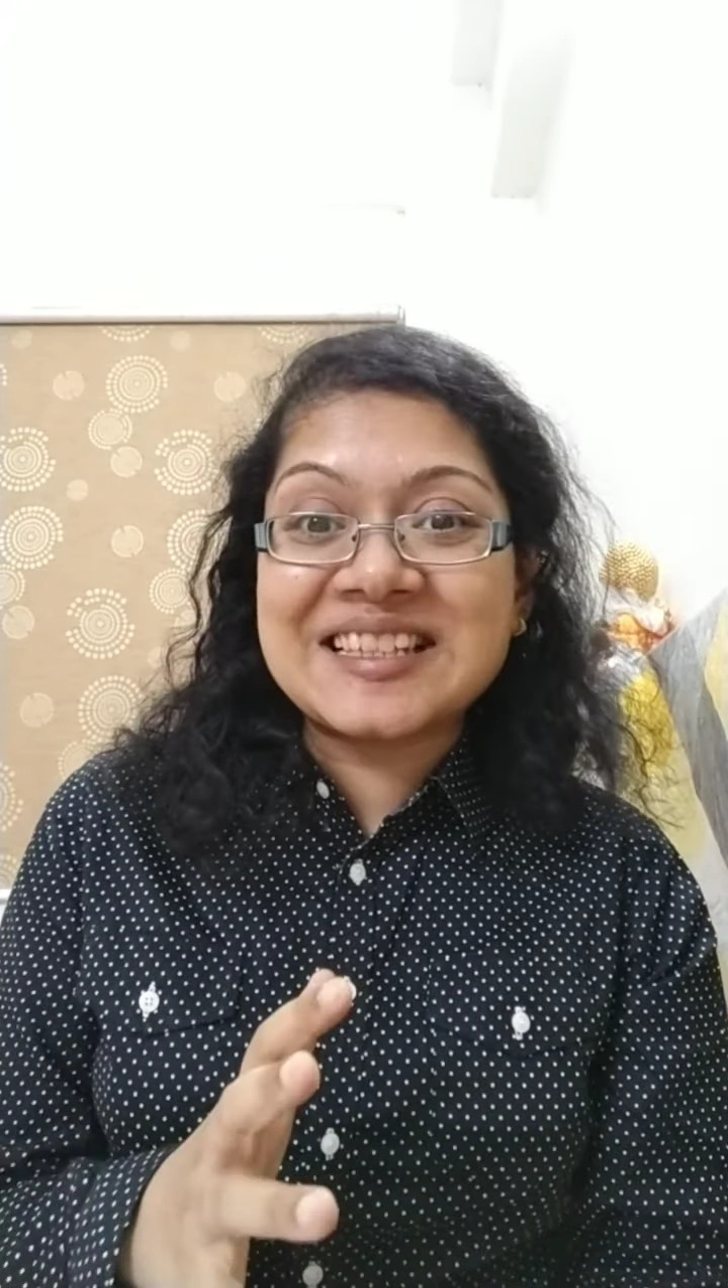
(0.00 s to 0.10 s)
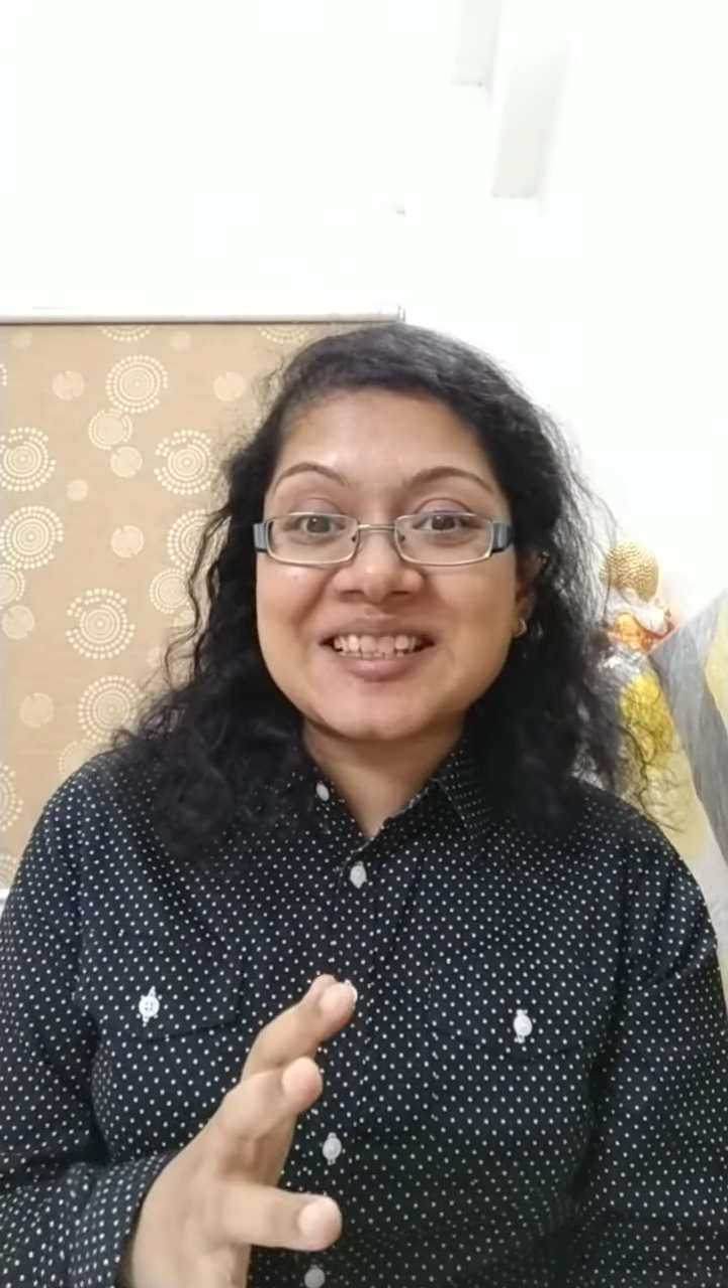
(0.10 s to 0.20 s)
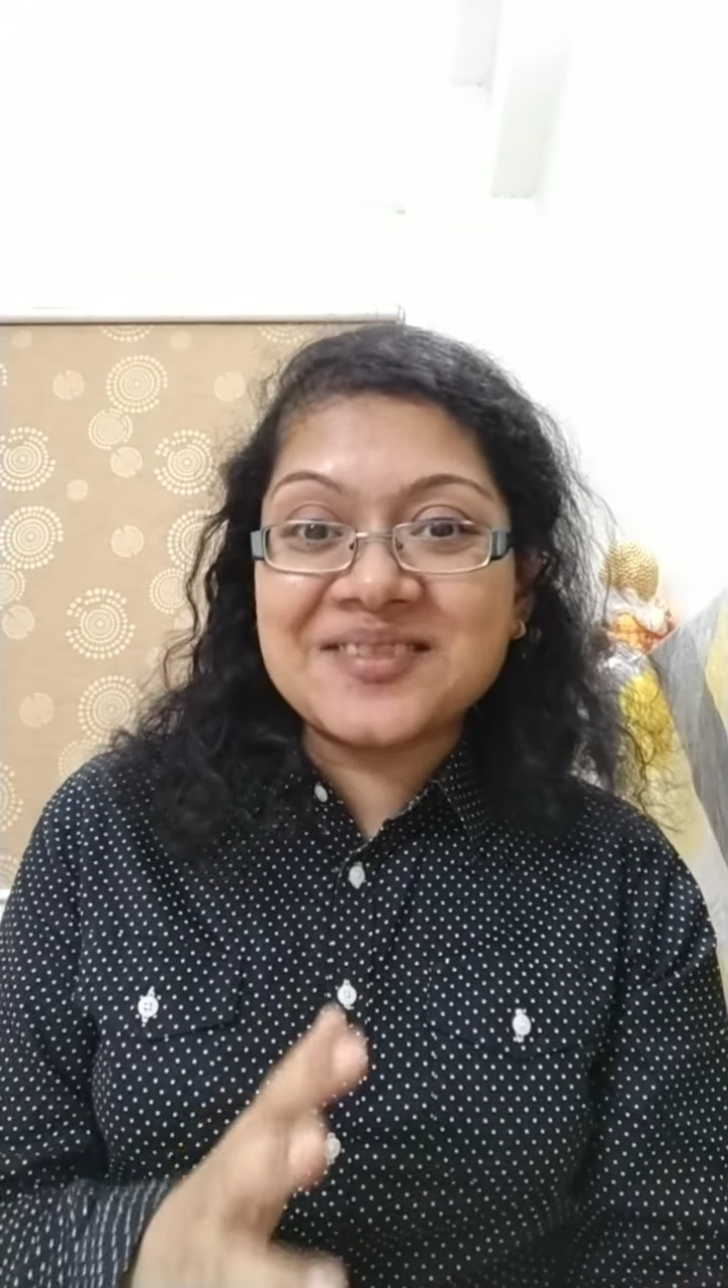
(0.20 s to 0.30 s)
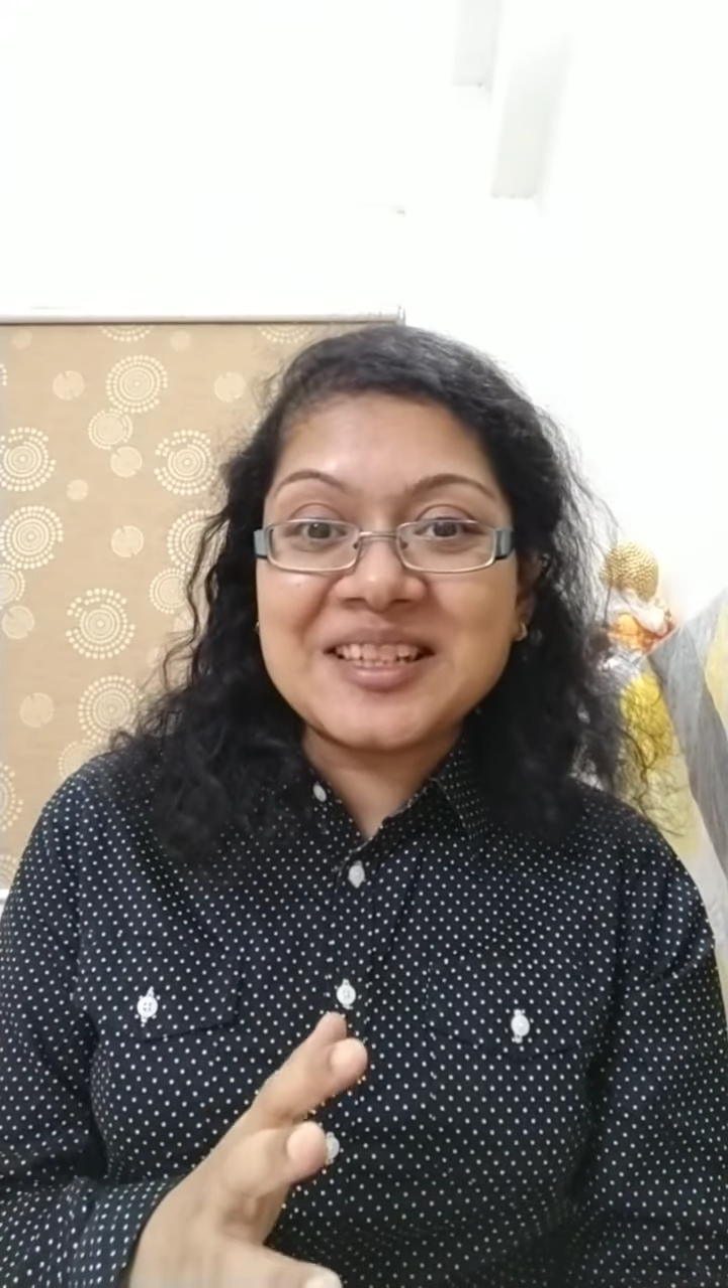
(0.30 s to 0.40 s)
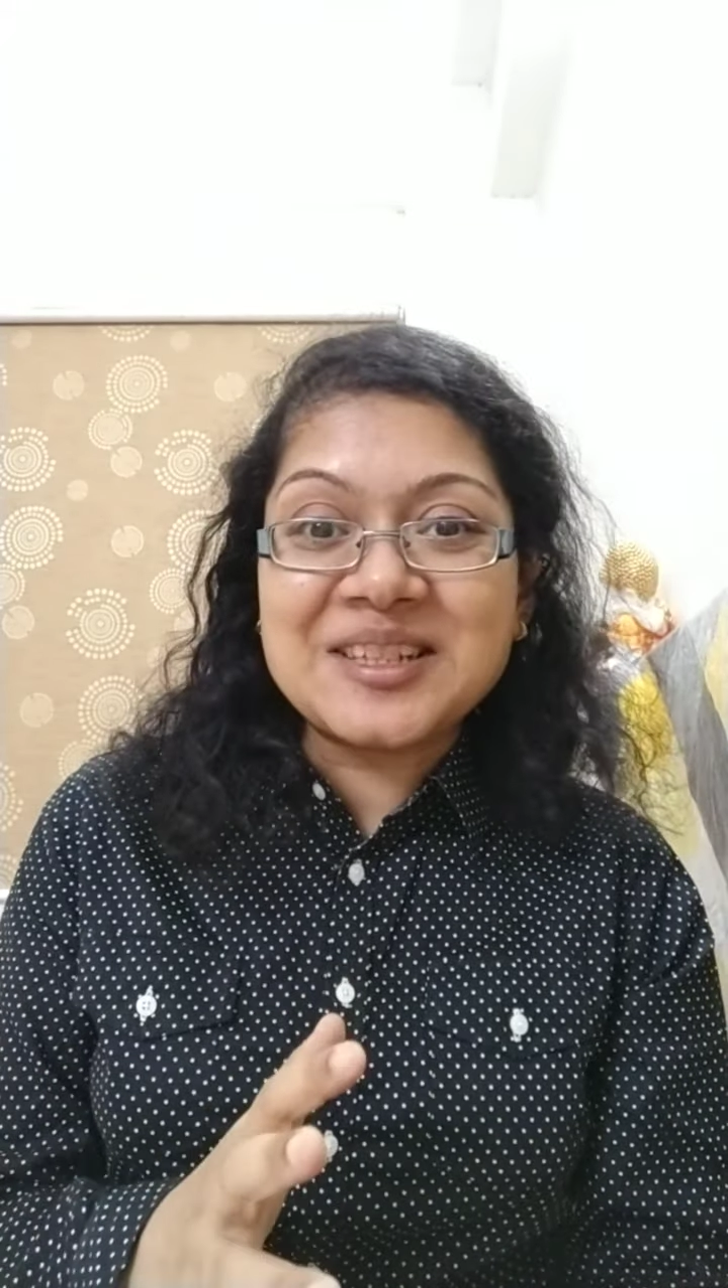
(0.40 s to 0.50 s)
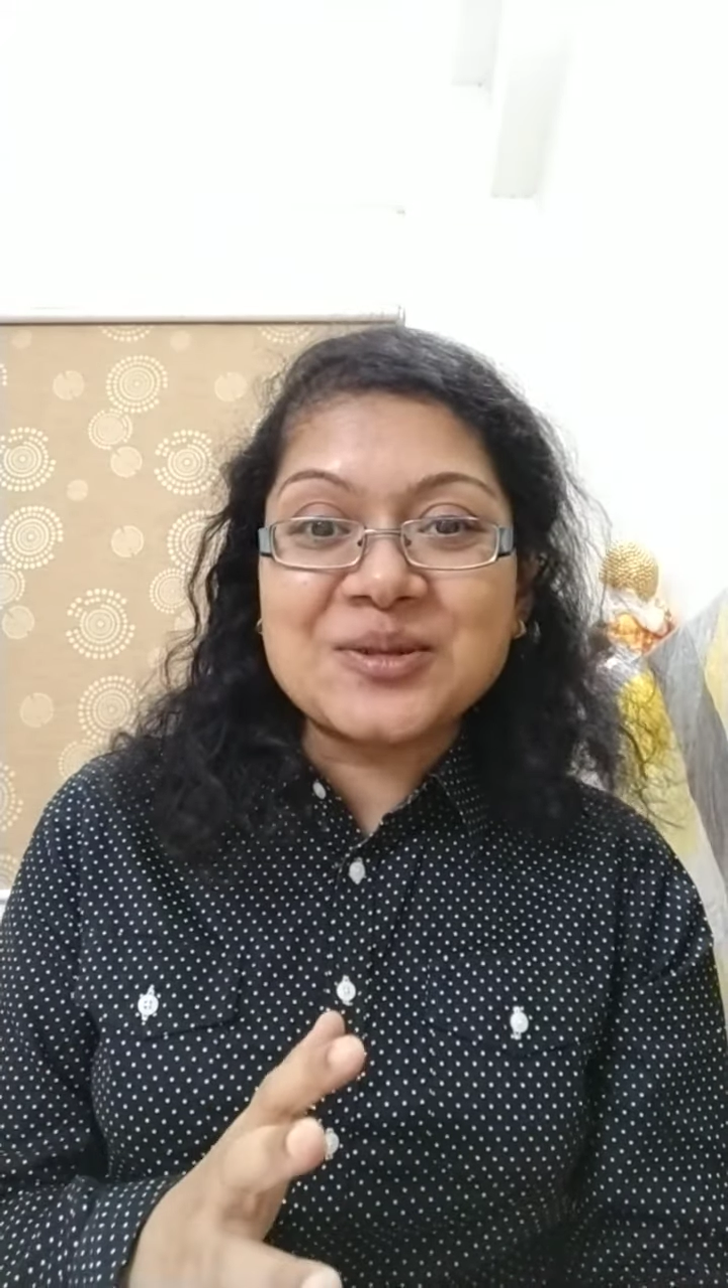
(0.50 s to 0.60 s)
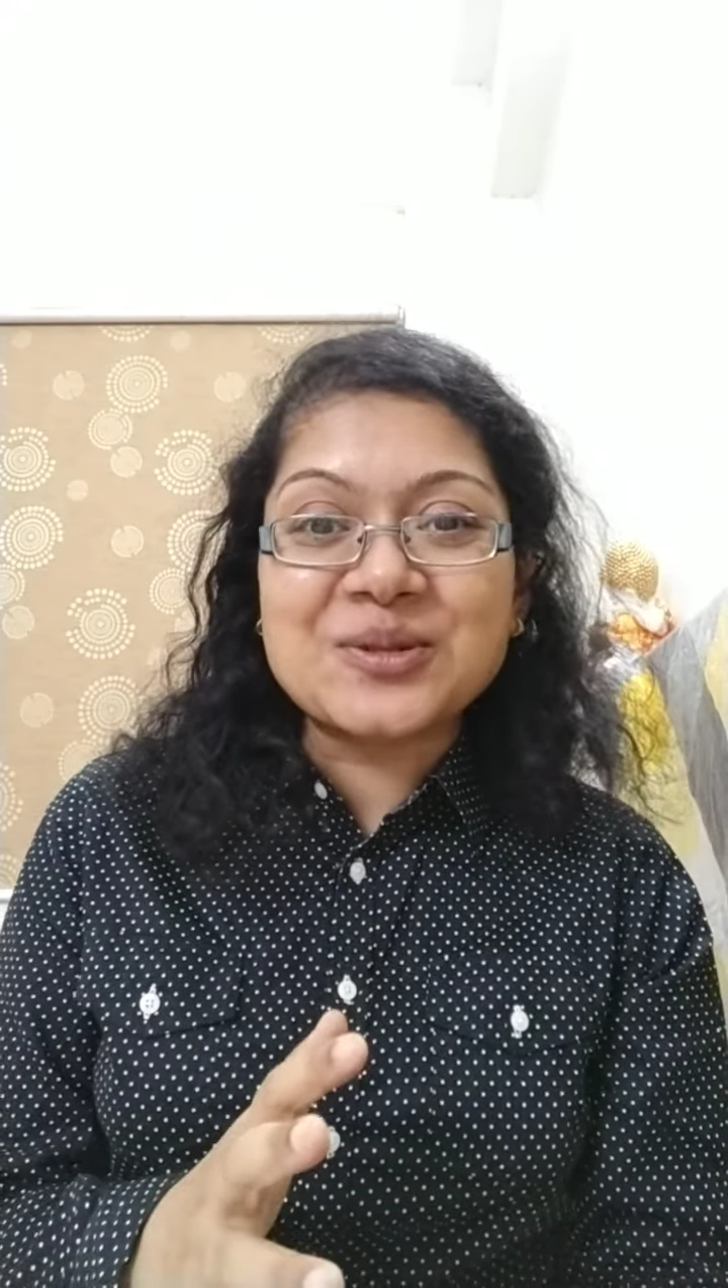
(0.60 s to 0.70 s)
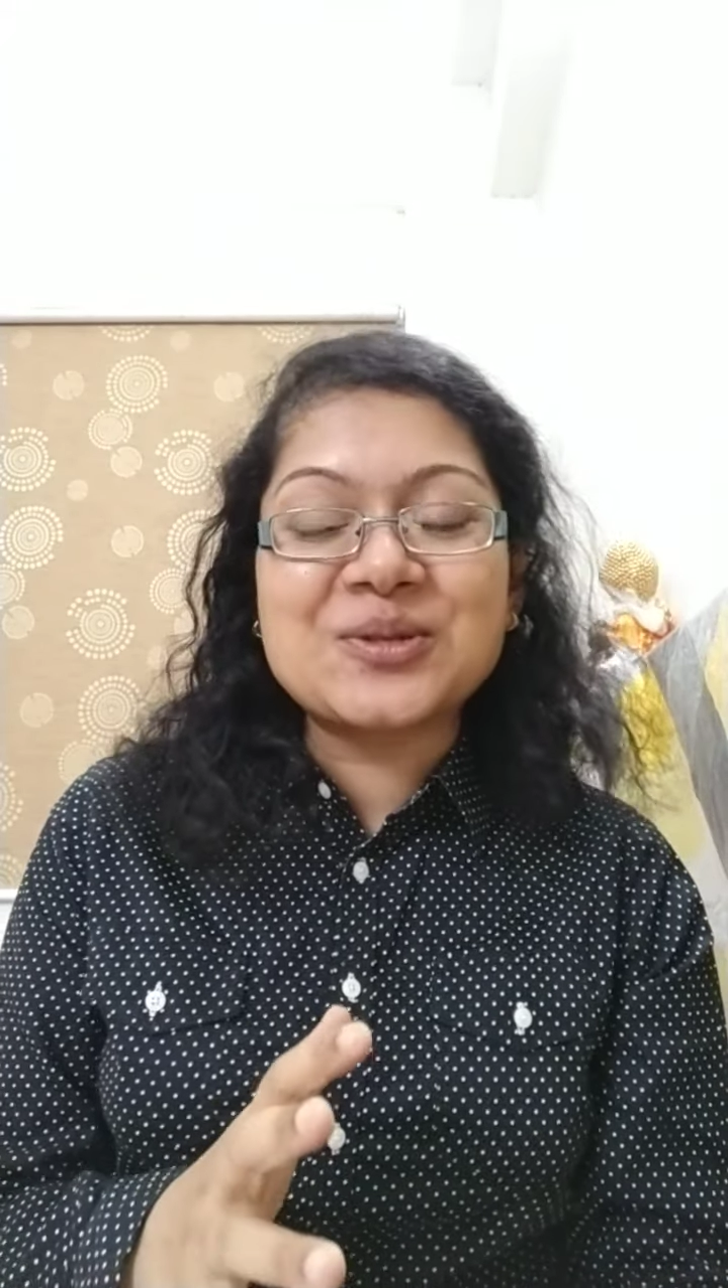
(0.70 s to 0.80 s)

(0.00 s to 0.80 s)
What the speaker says: this video